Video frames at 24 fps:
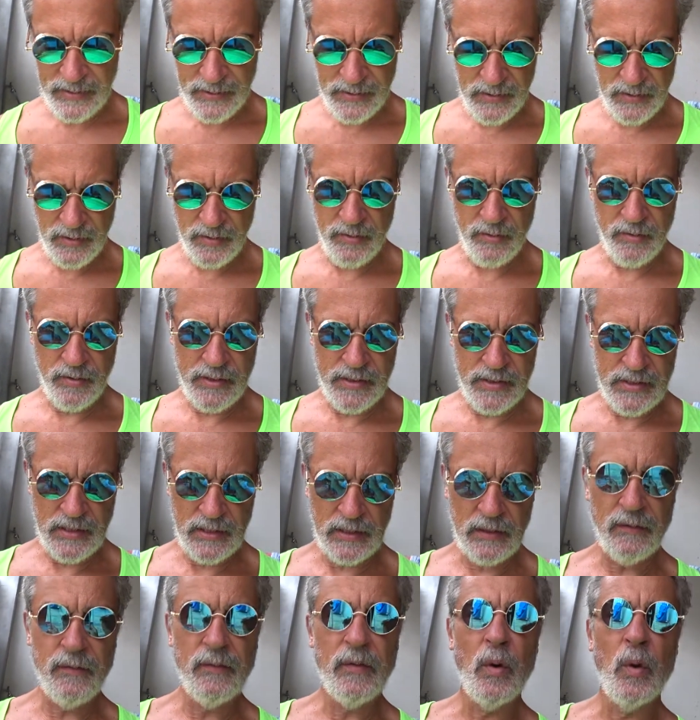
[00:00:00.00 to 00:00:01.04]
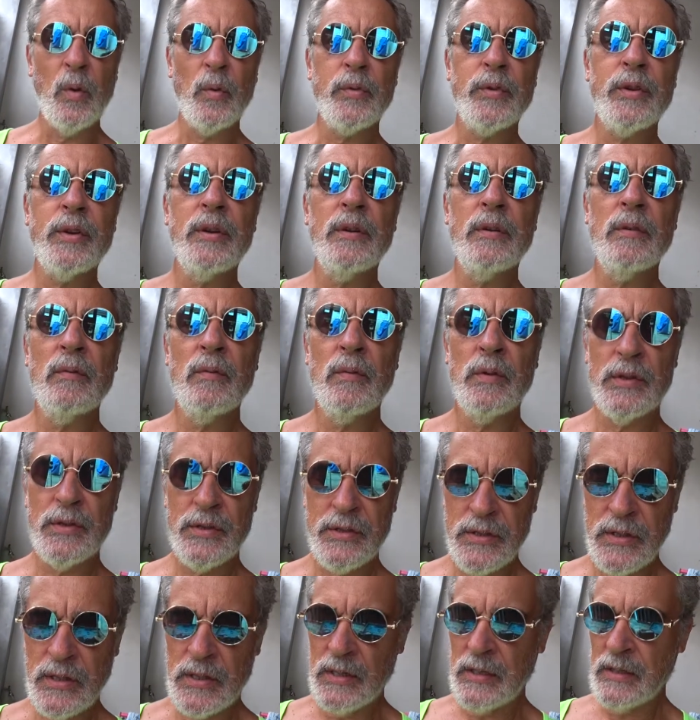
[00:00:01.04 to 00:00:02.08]
It's a 36 volt,
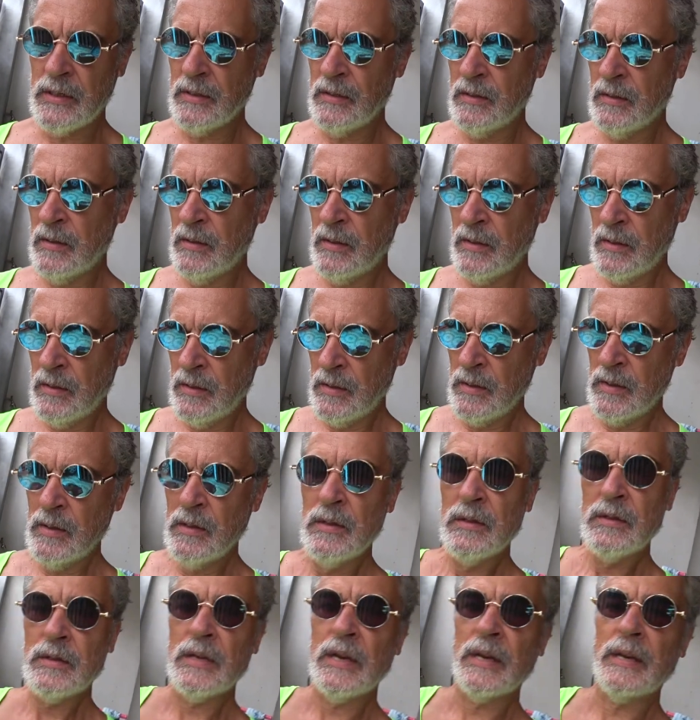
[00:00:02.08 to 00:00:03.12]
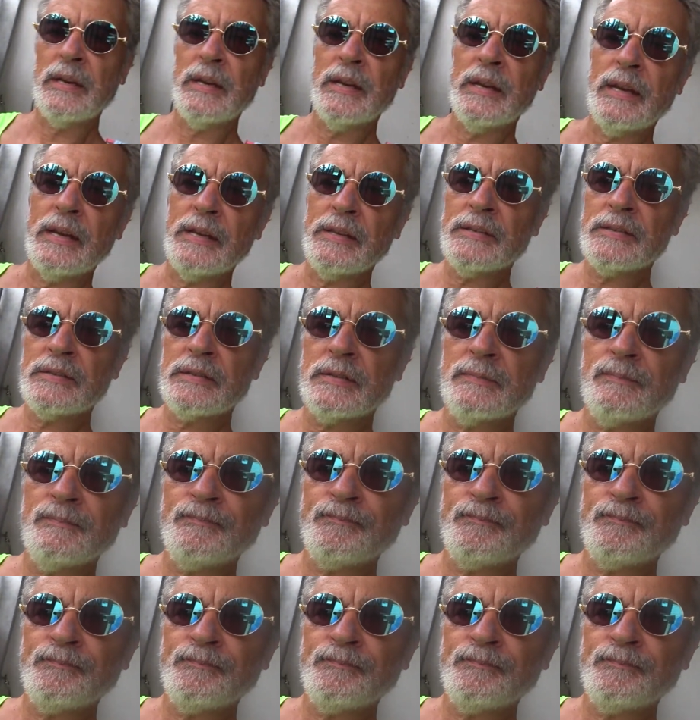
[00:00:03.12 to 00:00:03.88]
which is kind of nice.